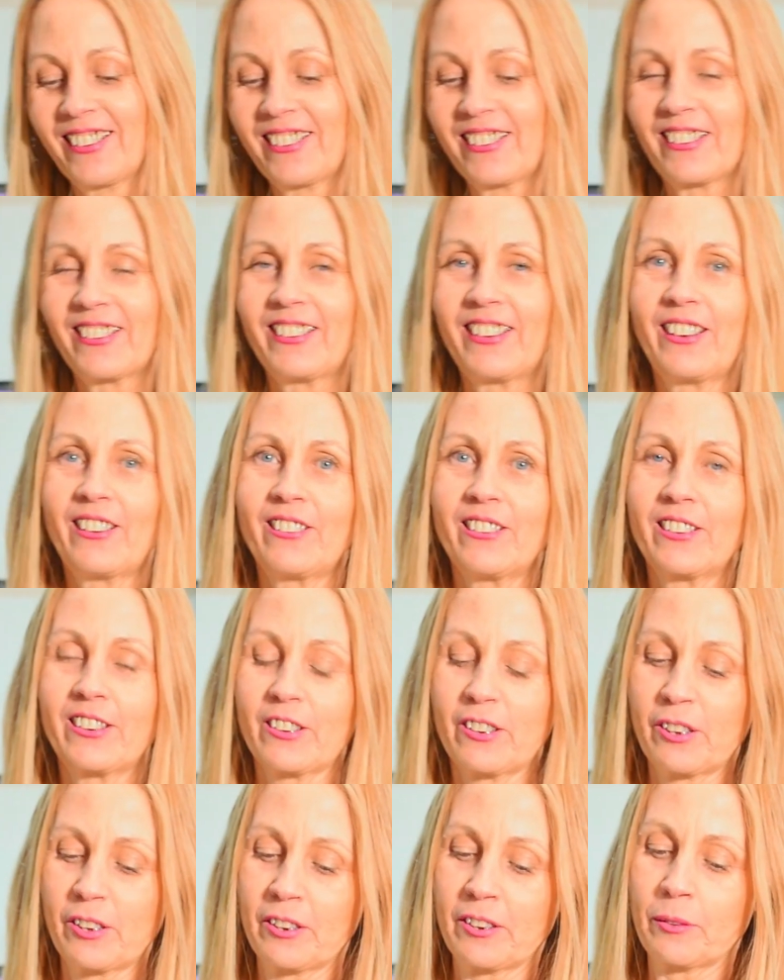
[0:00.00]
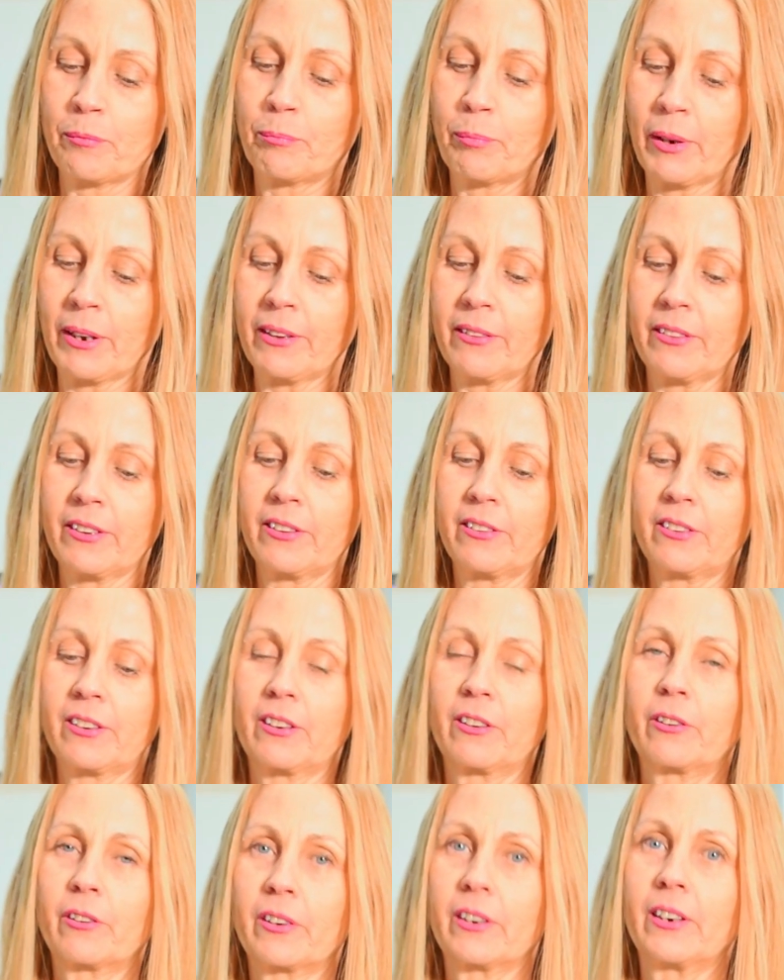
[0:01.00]
So now I just blend these
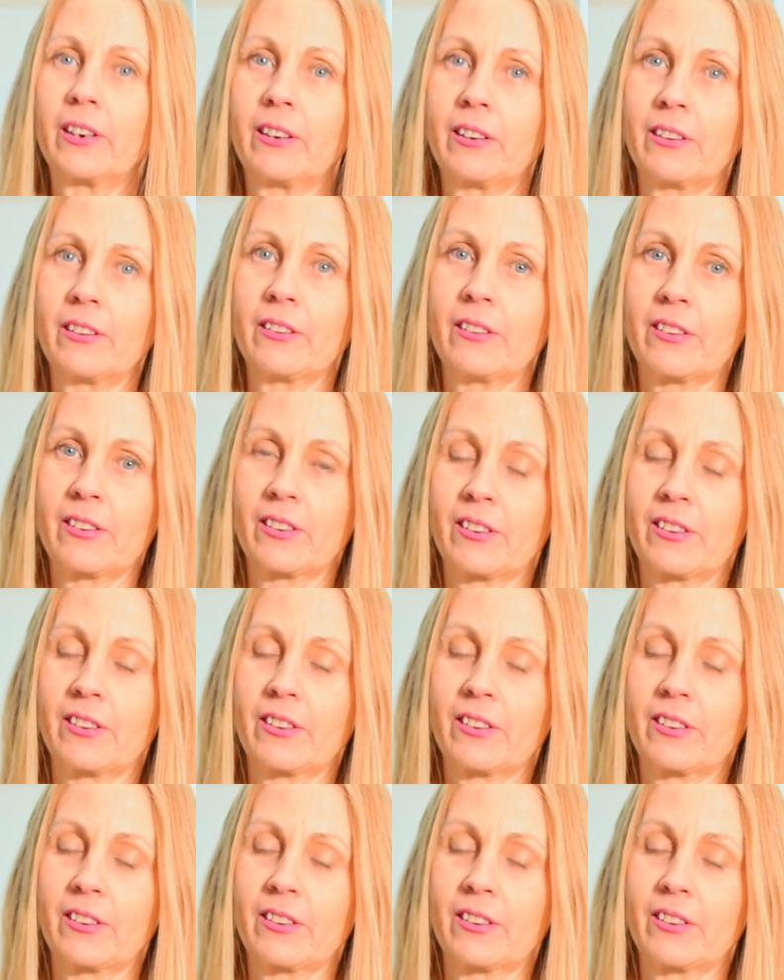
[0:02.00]
ingredients